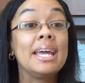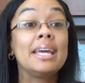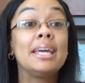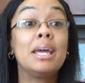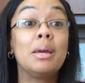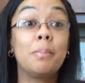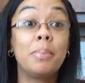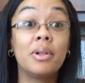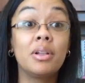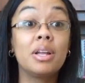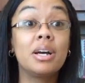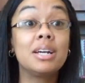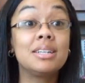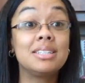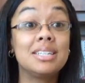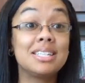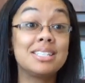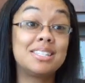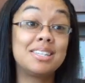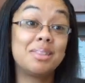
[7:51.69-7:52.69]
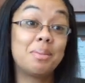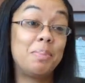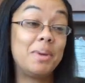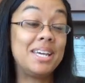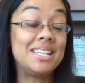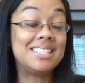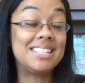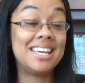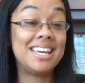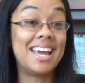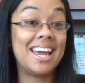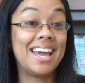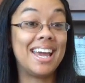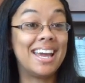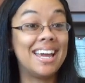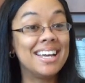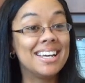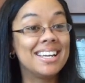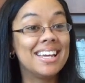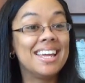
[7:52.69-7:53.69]
Get plugged into the
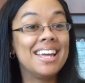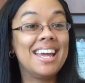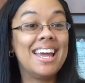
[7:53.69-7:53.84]
PTA.